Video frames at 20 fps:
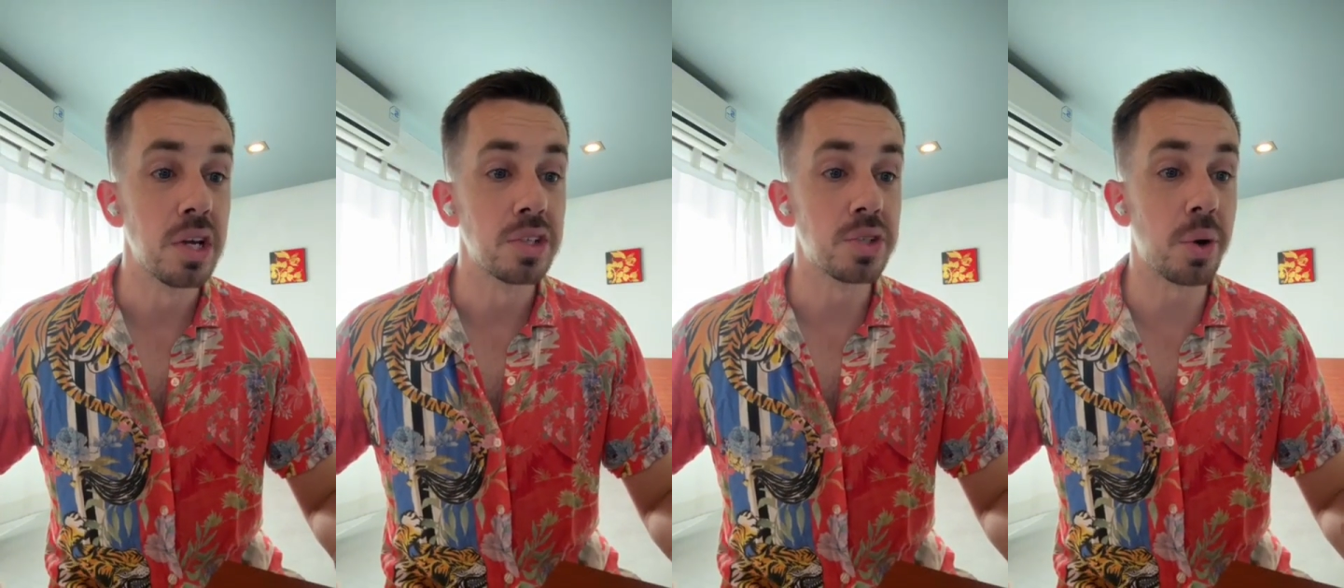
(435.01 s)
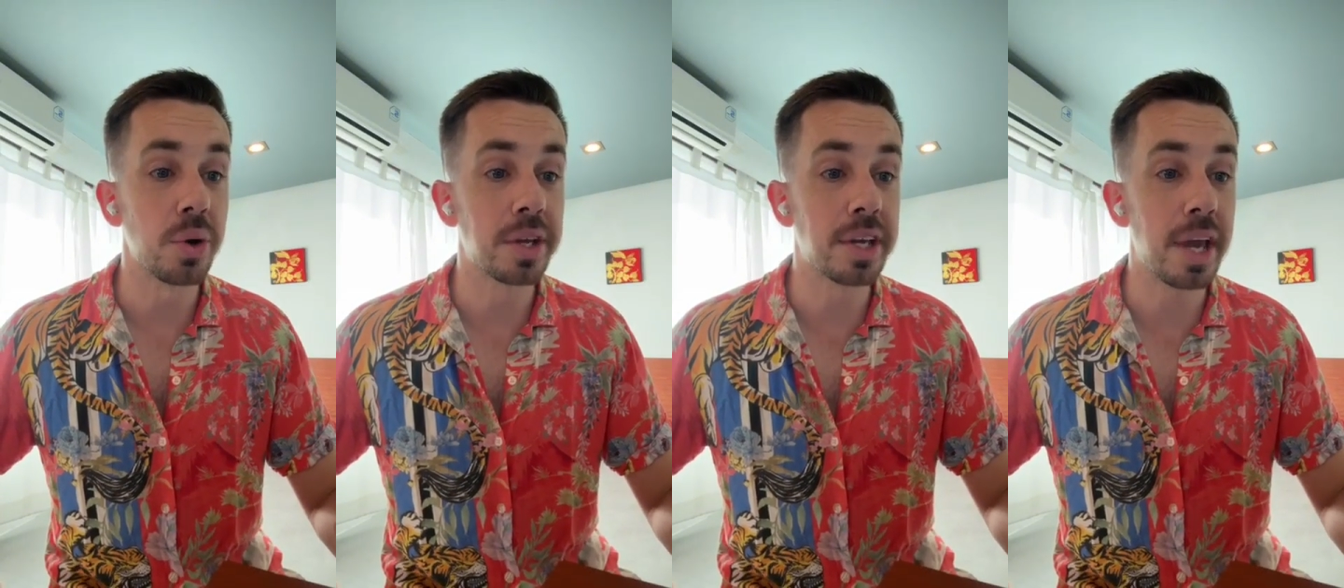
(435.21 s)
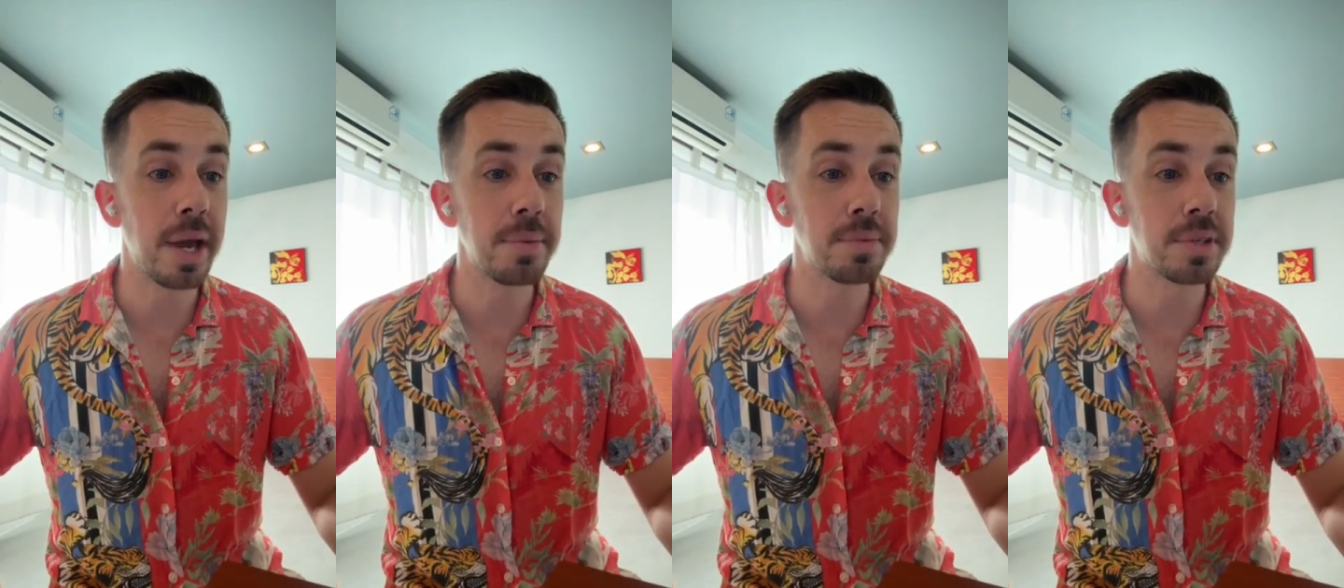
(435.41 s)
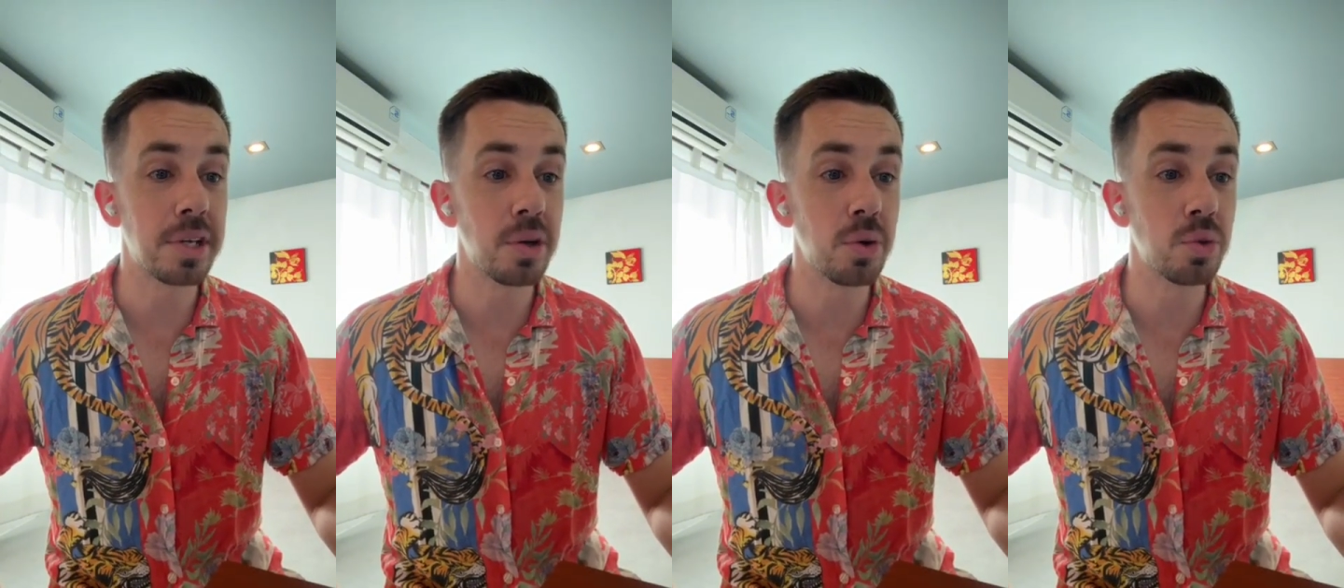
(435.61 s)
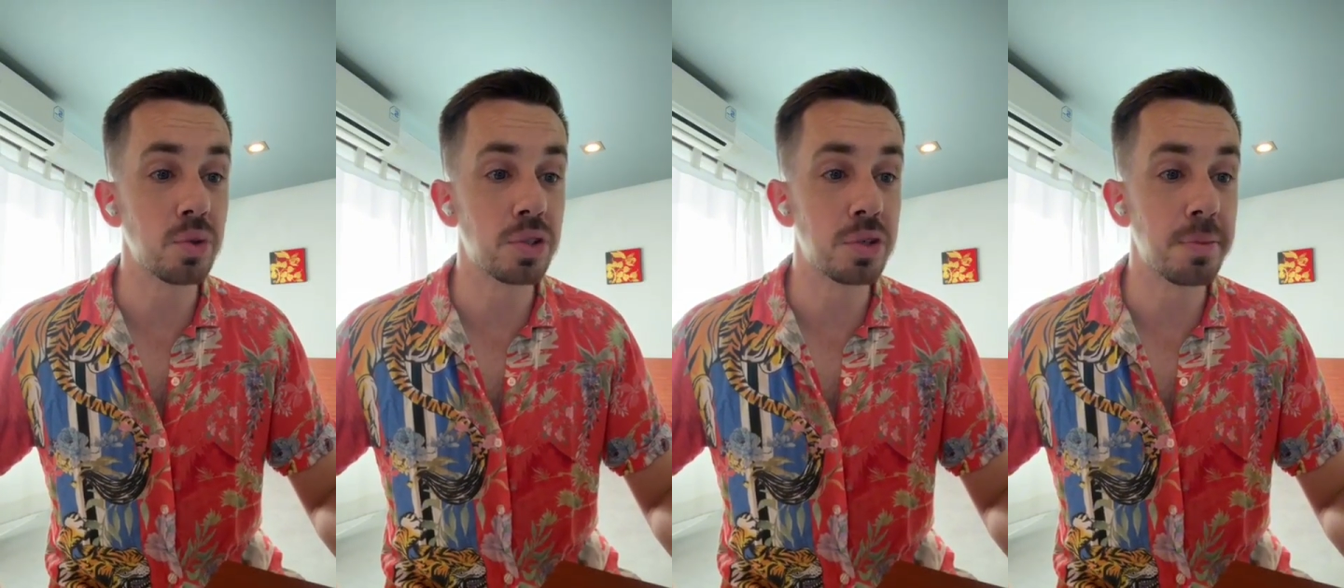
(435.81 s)
so I kept
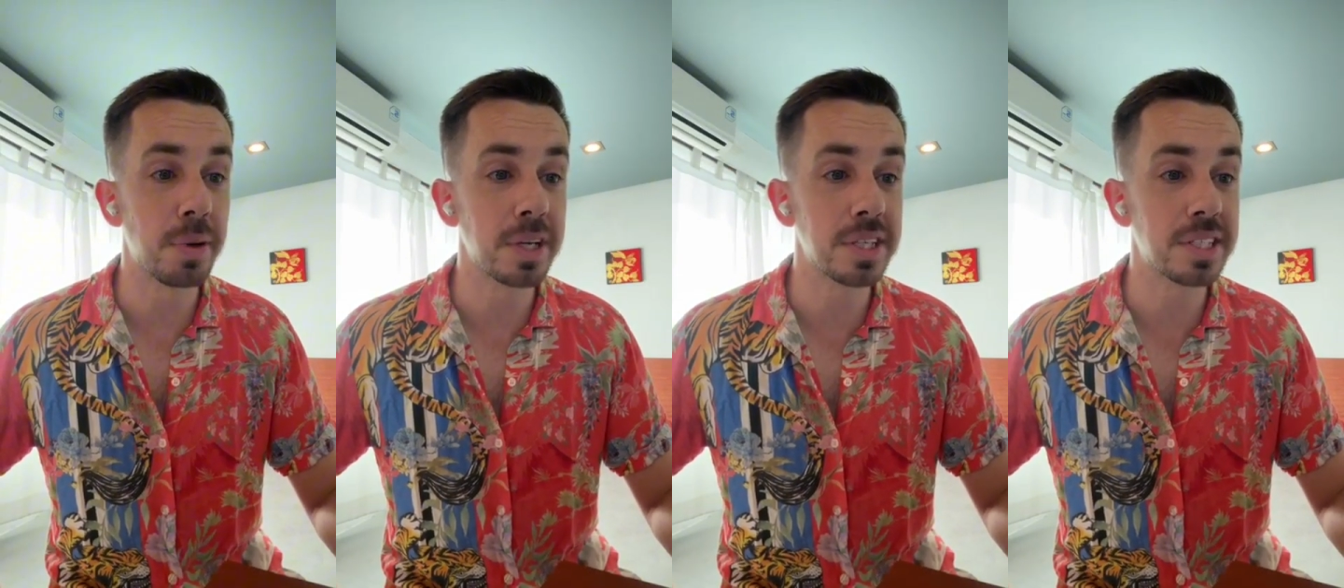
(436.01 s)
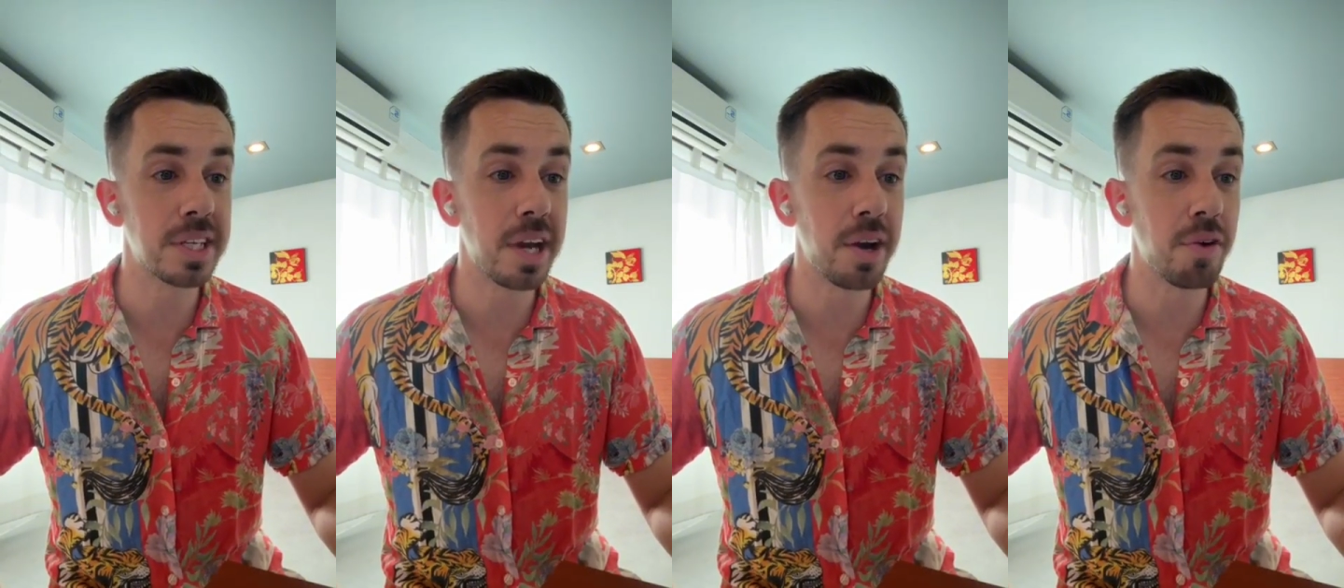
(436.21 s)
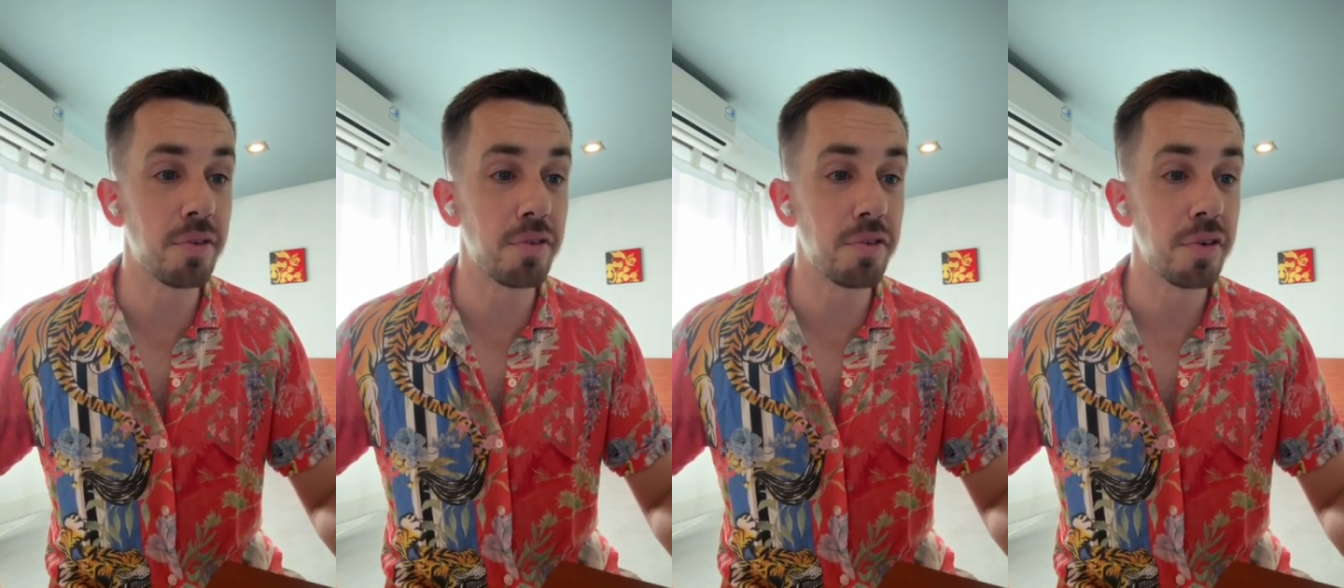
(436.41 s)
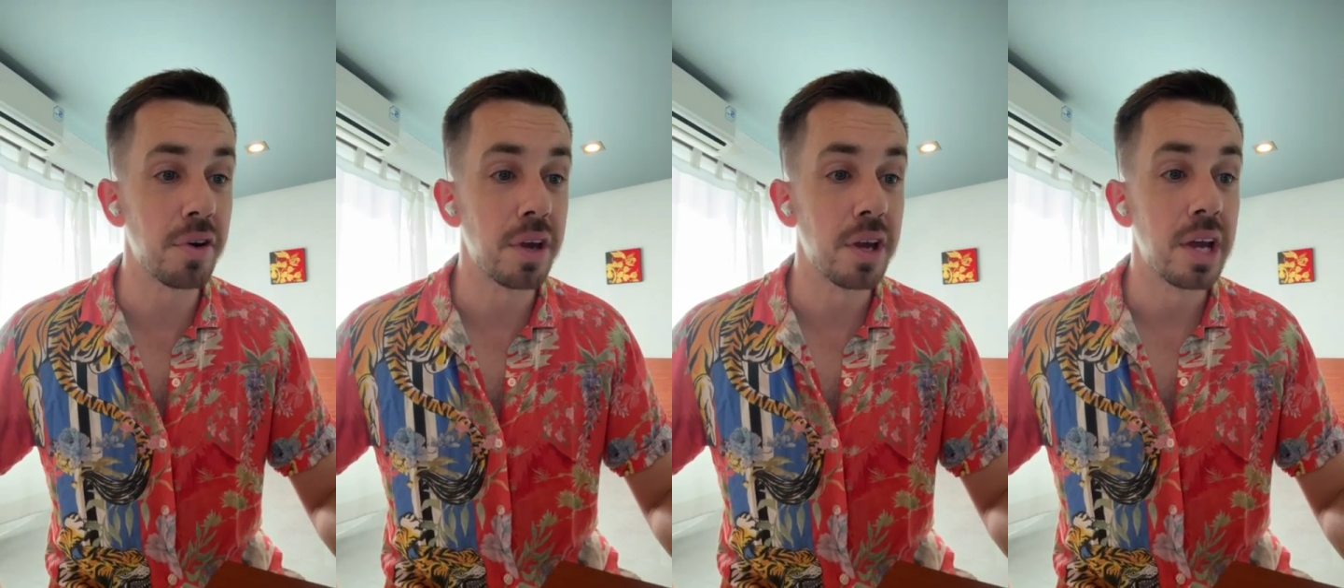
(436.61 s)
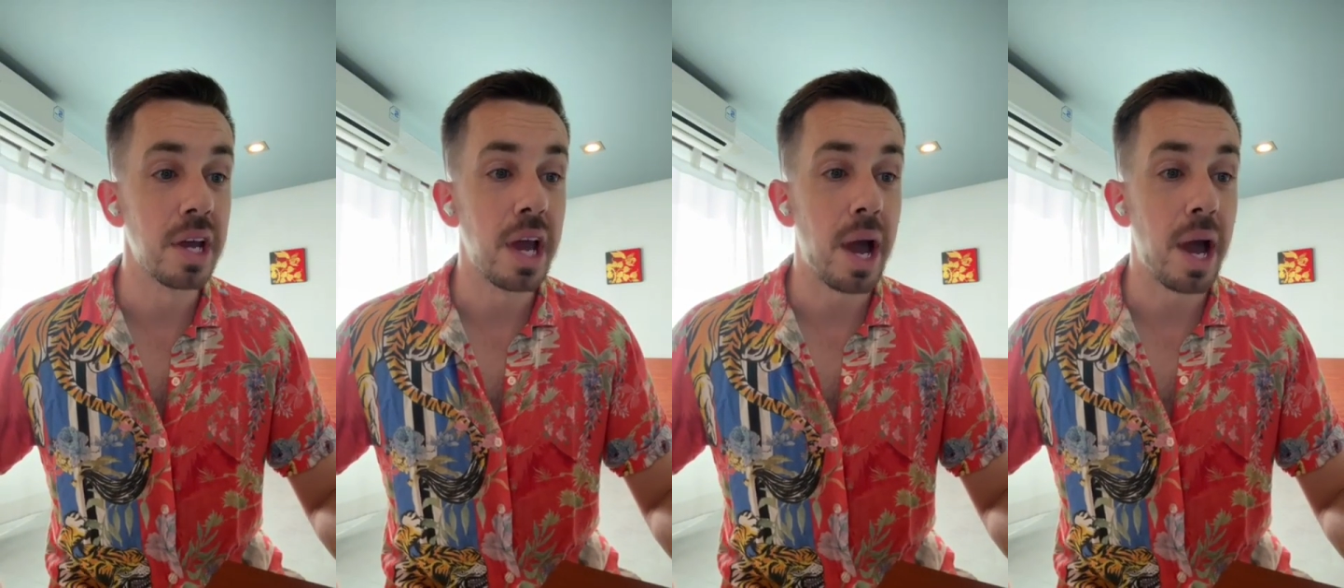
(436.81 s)
it all to myself.